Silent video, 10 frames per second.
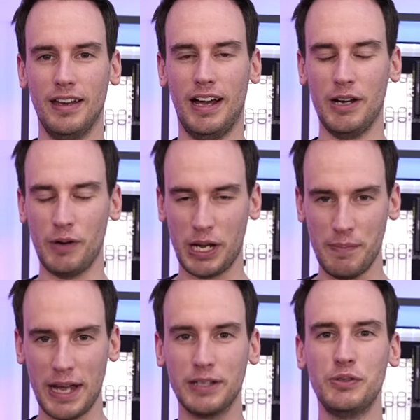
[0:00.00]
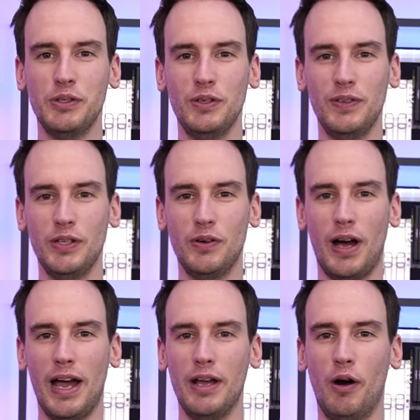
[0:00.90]
Hi and welcome back to a new video.
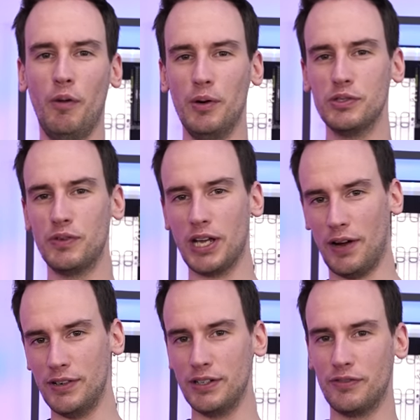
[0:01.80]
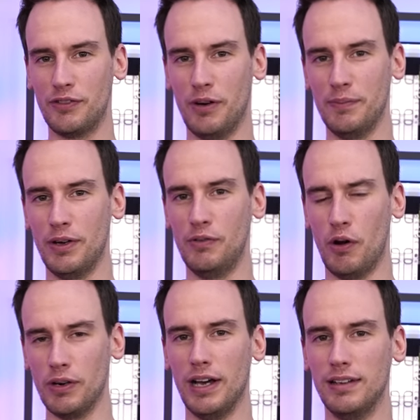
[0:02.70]
I almost recovered from
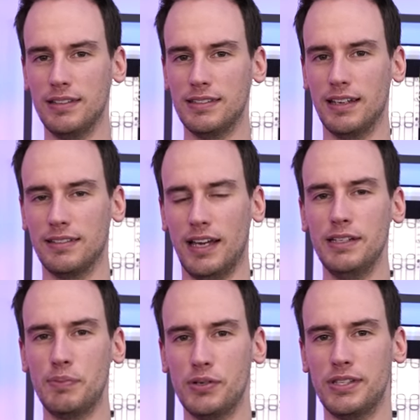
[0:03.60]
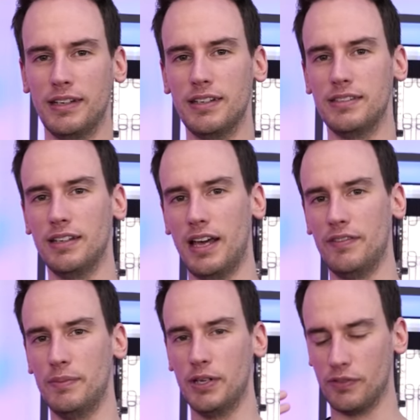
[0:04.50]
Rona. It's like 90%. I still have
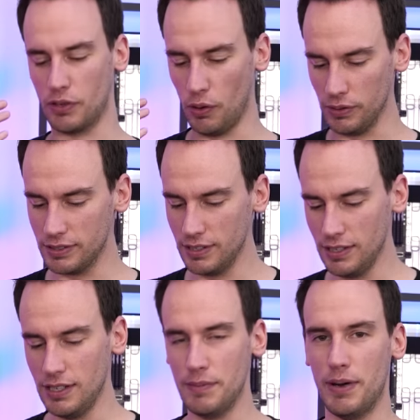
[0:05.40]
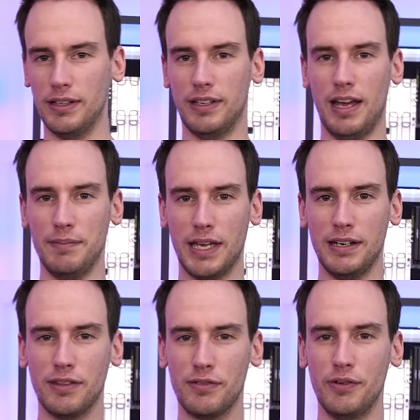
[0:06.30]
a bit of a cold, but I'm
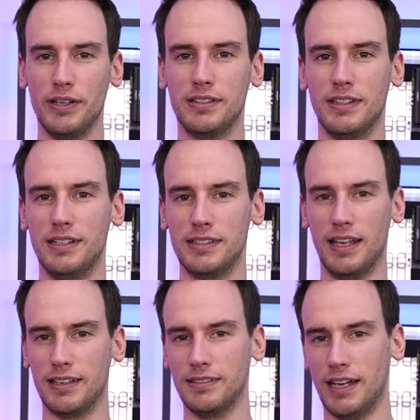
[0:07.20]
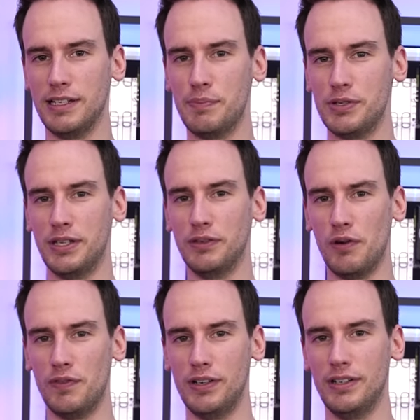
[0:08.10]
getting through it. It's like 90%
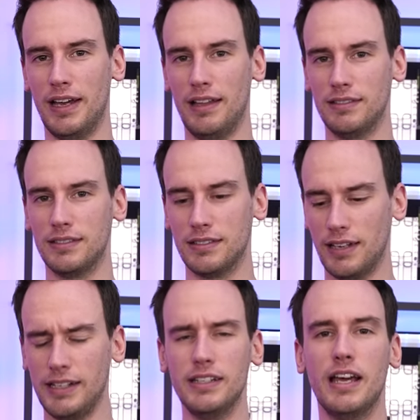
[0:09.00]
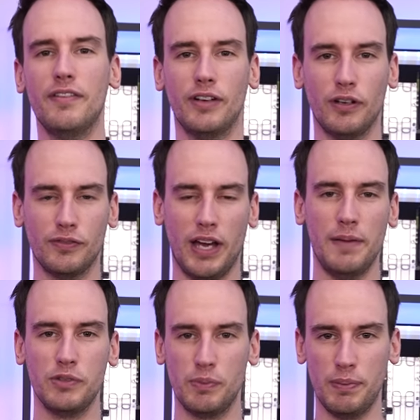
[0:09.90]
over and I didn't have a lot of
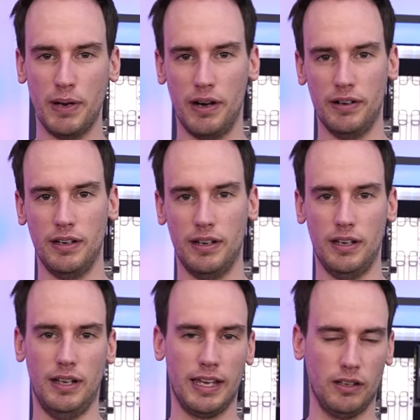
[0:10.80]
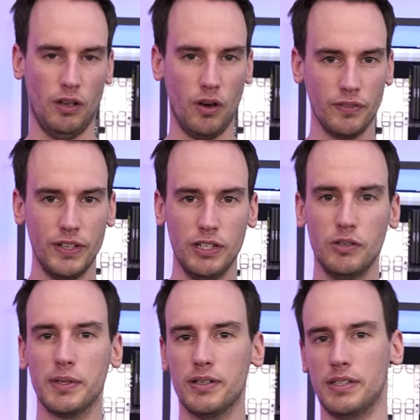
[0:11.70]
time to prepare like a long
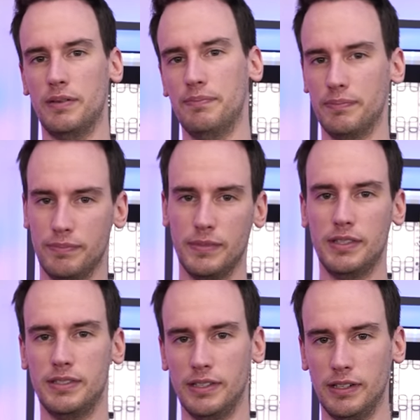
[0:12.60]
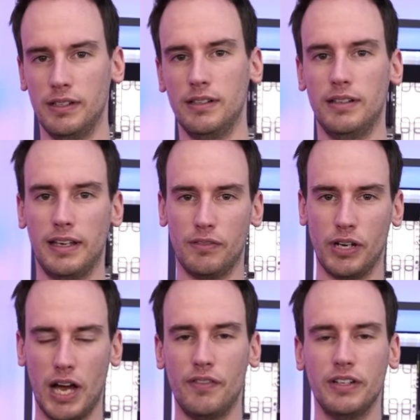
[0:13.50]
video because I'm still like
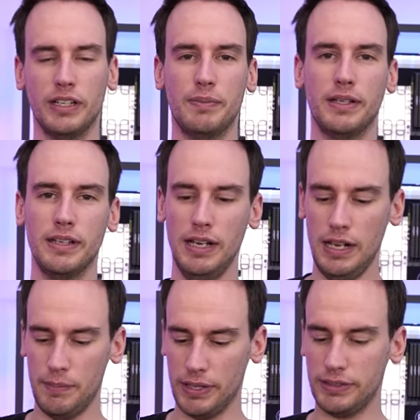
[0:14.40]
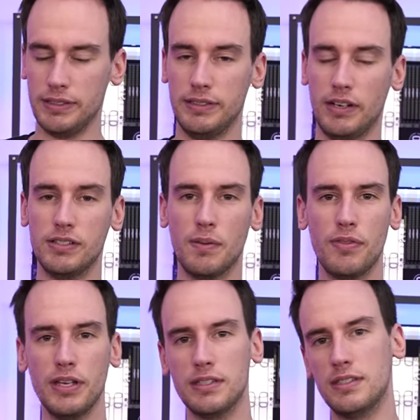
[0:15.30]
recovering a bit. But there are some
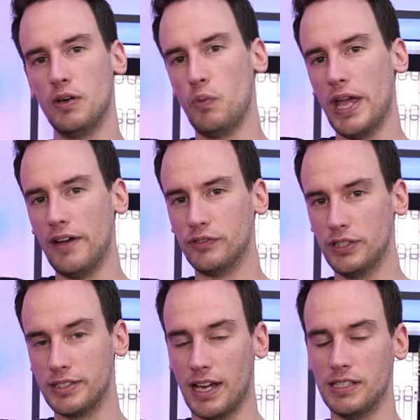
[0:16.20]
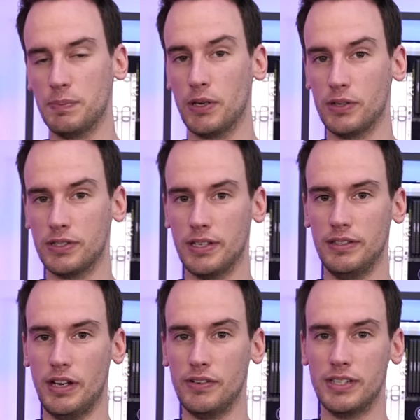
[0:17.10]
things we have to discuss because
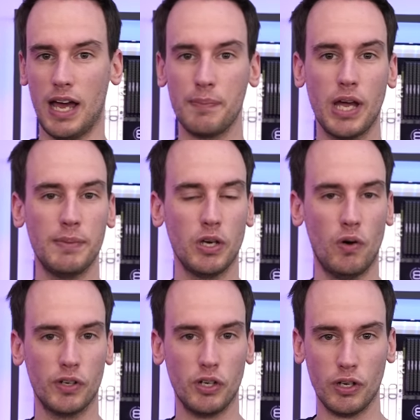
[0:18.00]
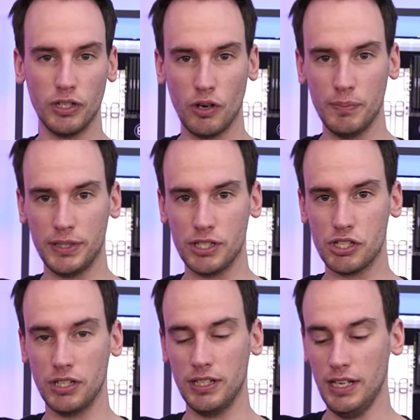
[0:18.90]
there is an upcoming overclocking
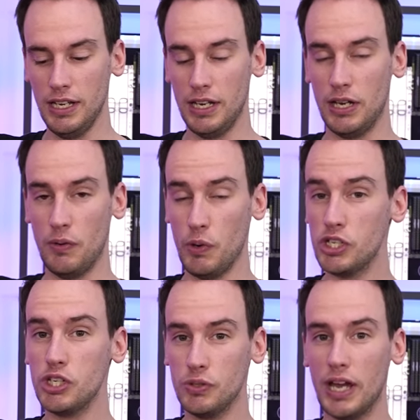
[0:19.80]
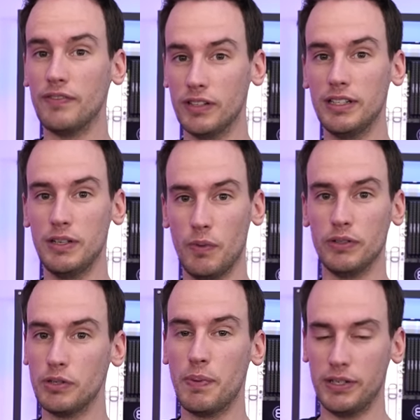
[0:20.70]
competition, which you definitely want
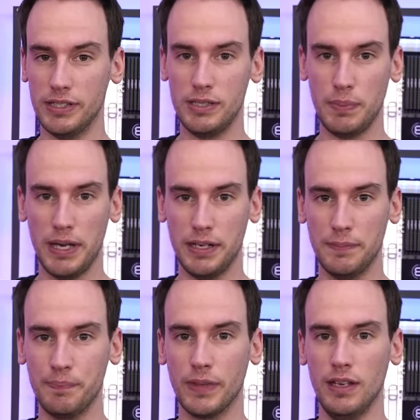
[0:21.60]
to participate in.